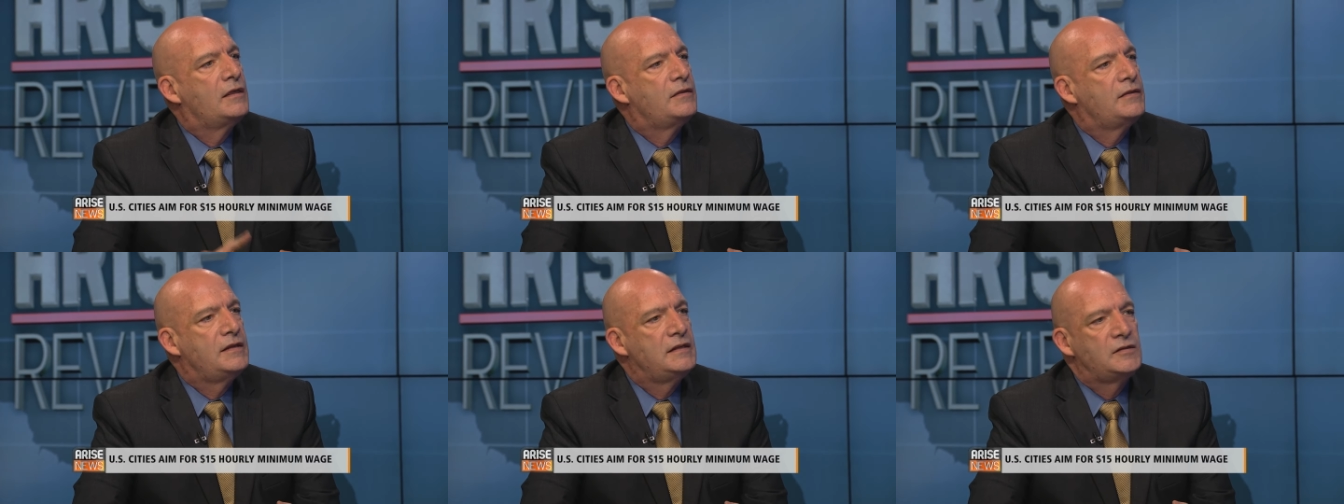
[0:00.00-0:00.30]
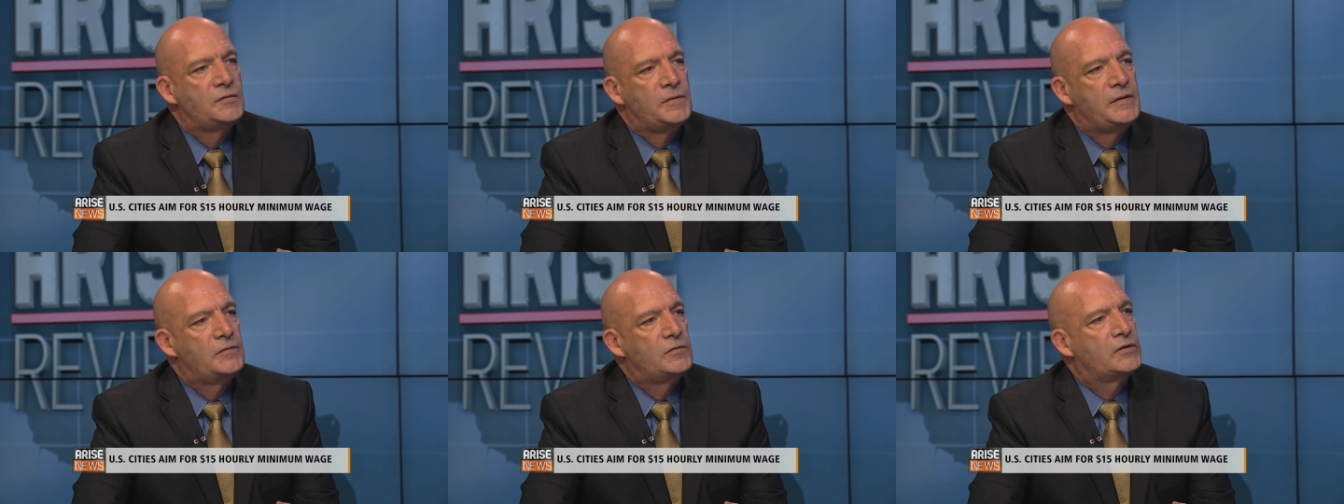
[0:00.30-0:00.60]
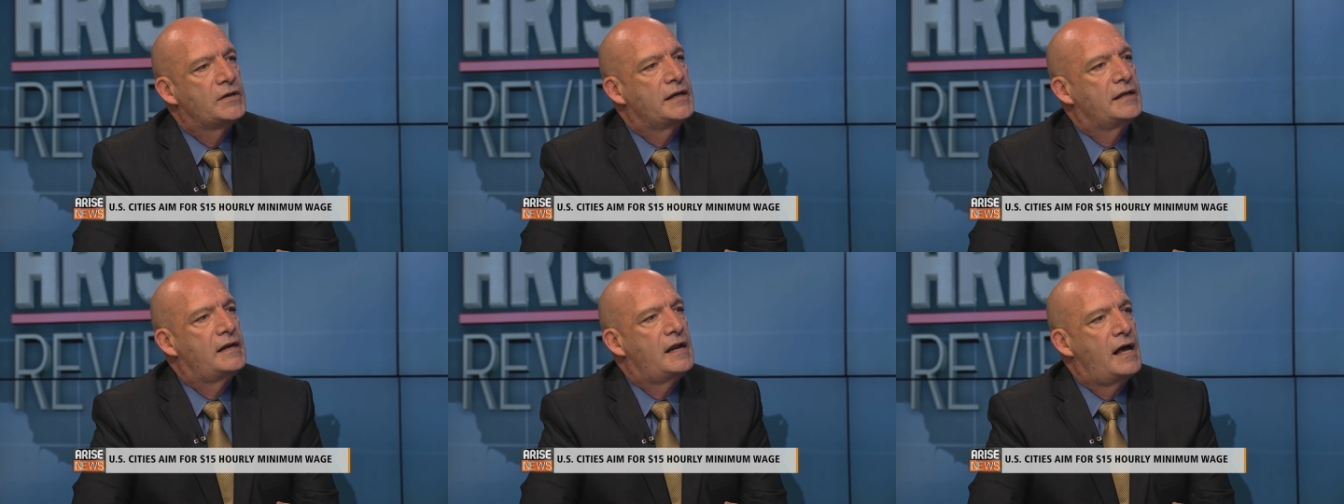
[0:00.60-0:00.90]
these people
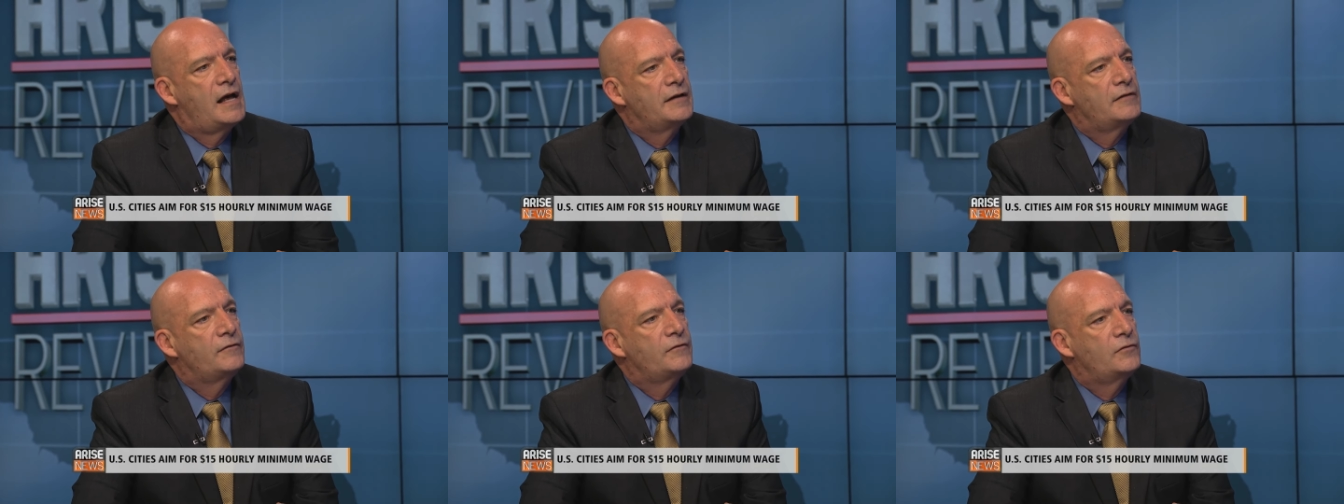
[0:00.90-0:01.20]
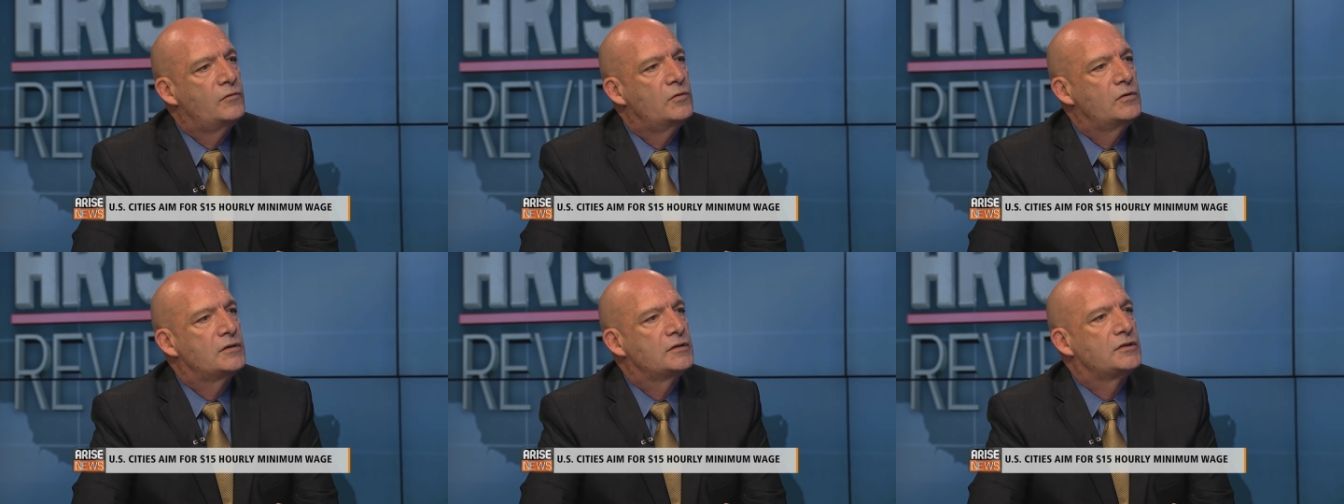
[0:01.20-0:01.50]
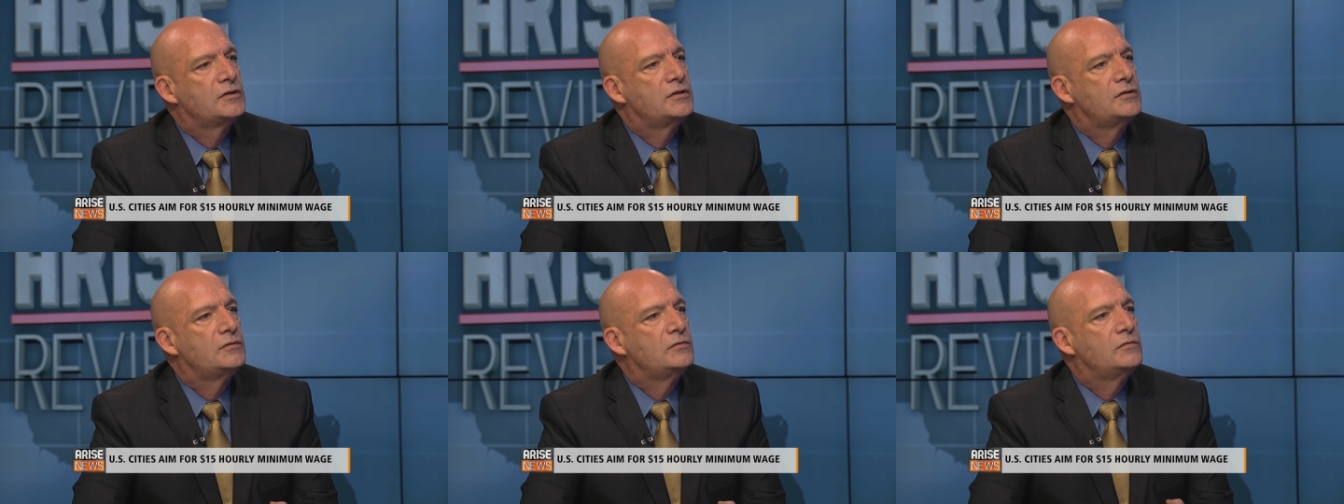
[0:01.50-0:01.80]
cannot afford
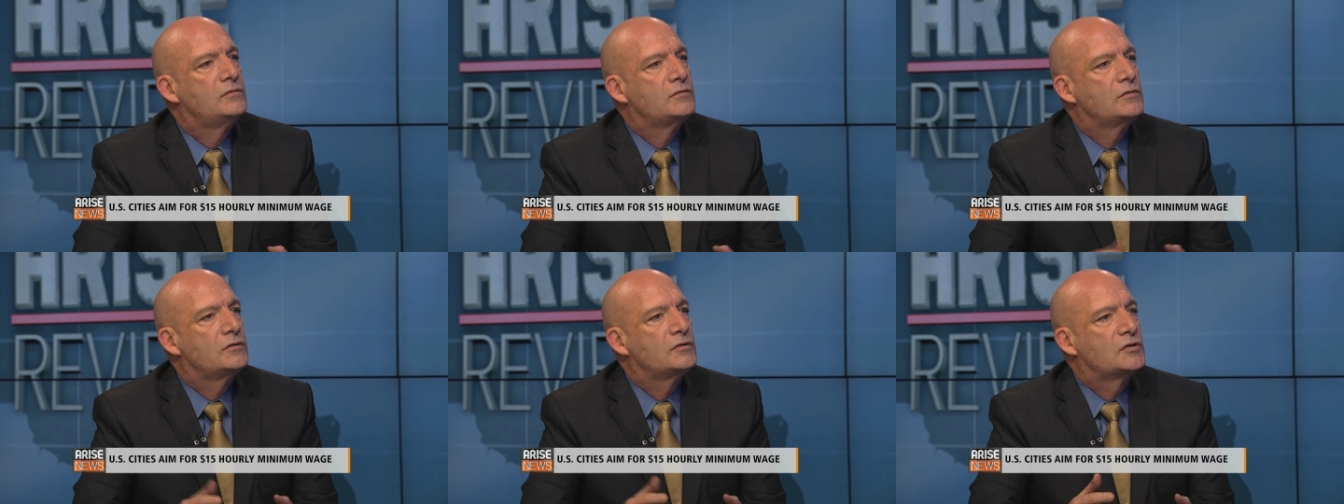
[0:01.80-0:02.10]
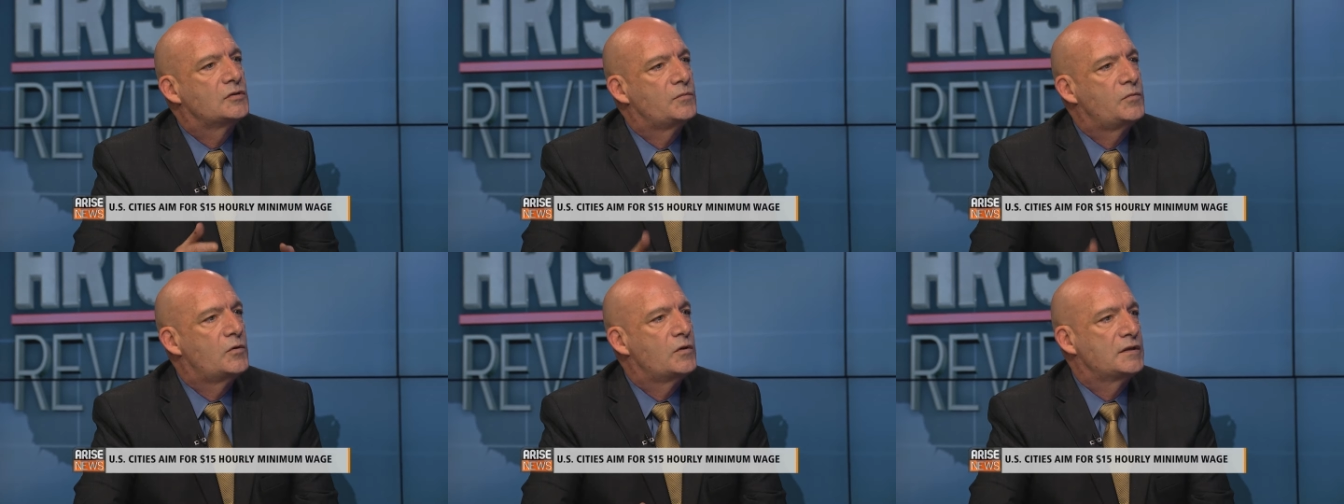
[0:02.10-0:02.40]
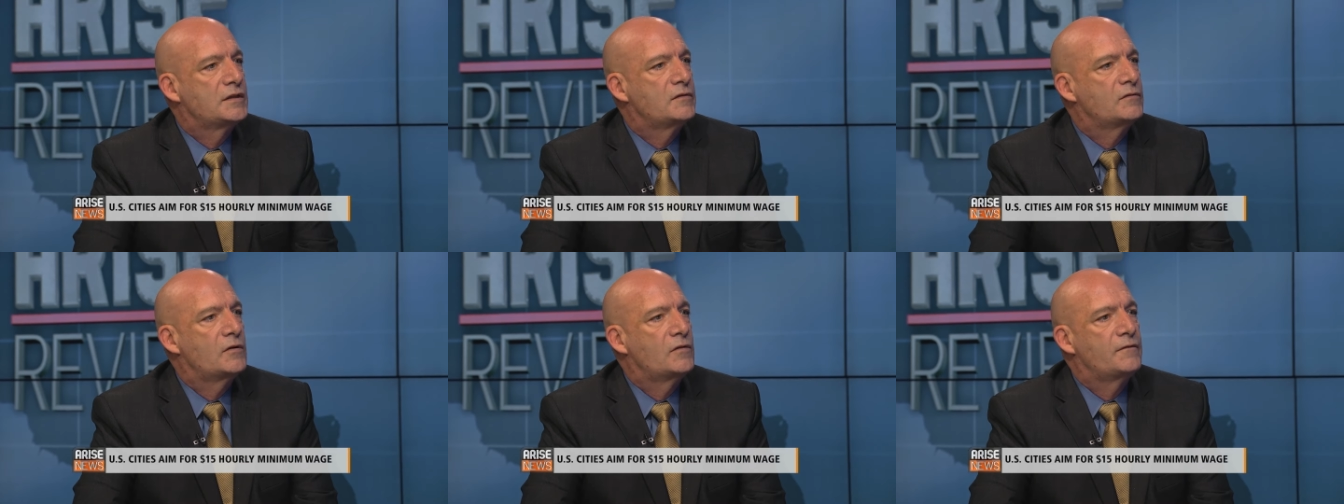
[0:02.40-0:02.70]
to
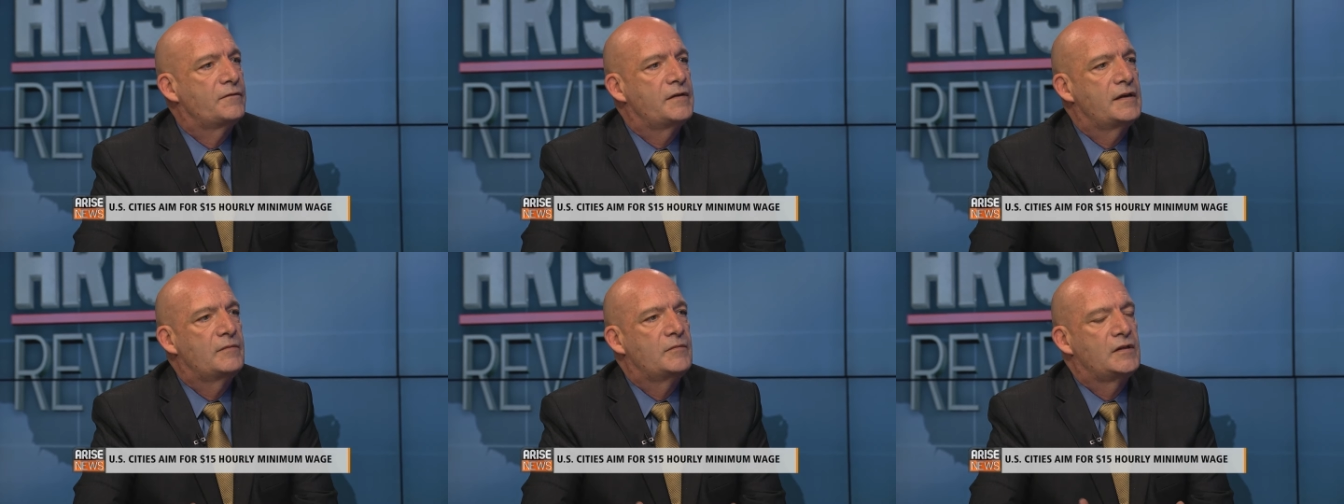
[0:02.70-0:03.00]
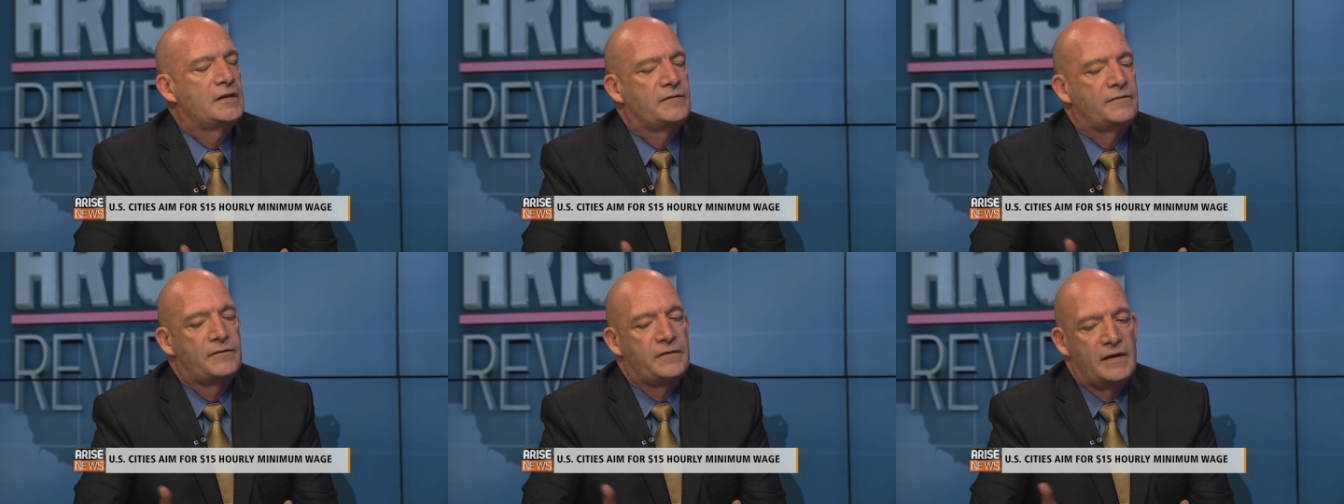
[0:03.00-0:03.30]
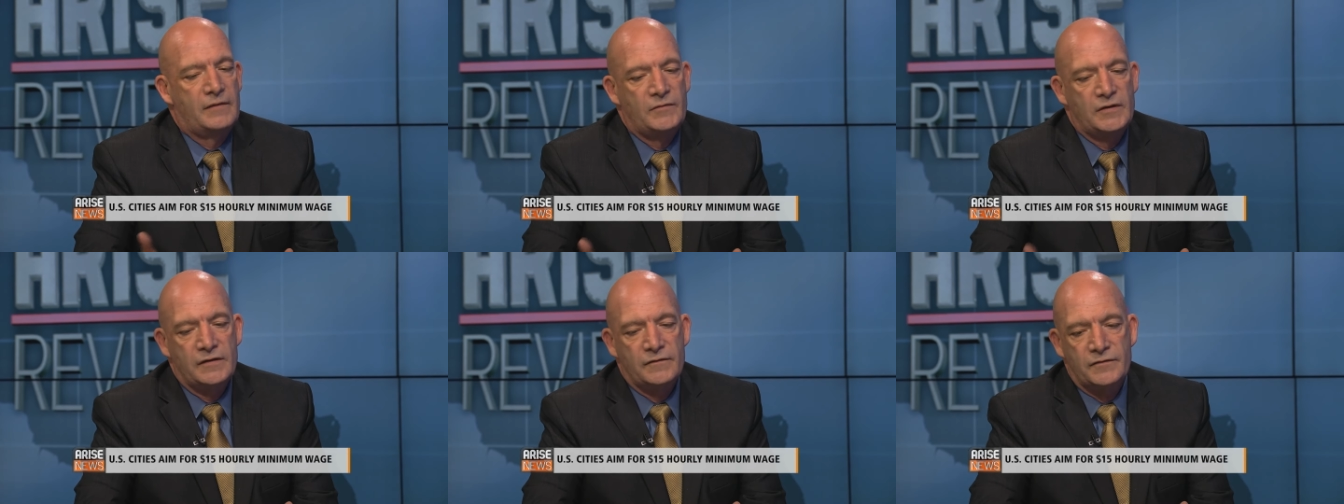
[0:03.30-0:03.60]
support their own family.
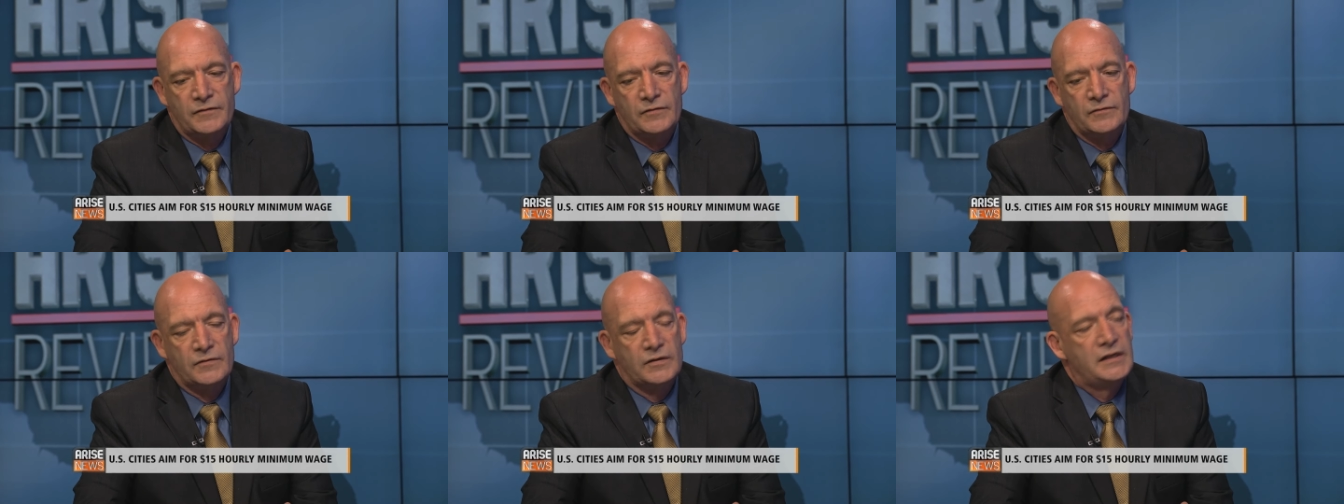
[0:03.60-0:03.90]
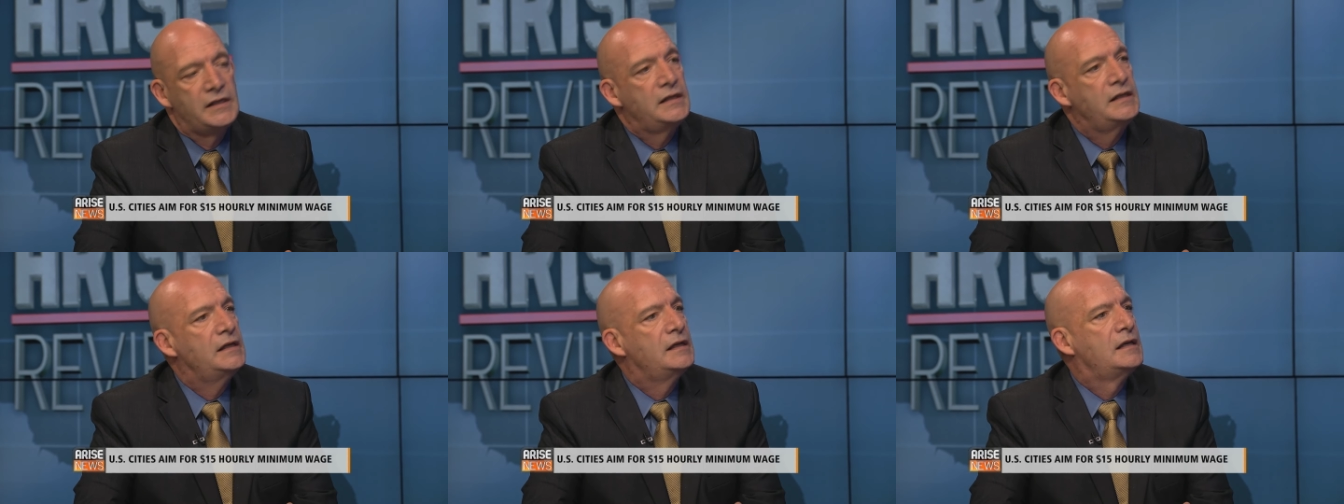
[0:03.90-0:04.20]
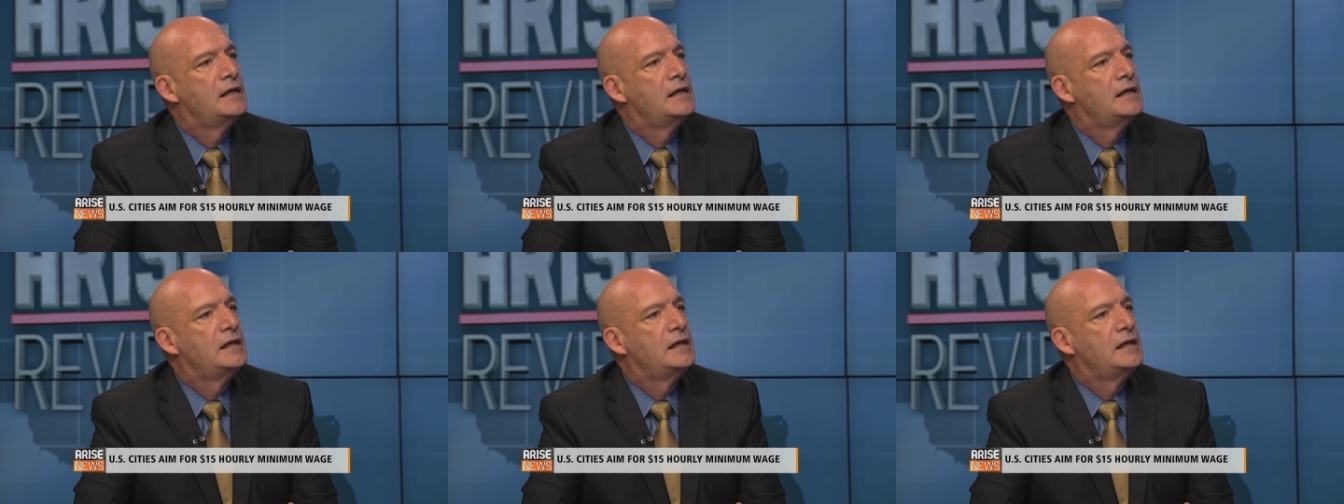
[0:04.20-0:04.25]
Family of three,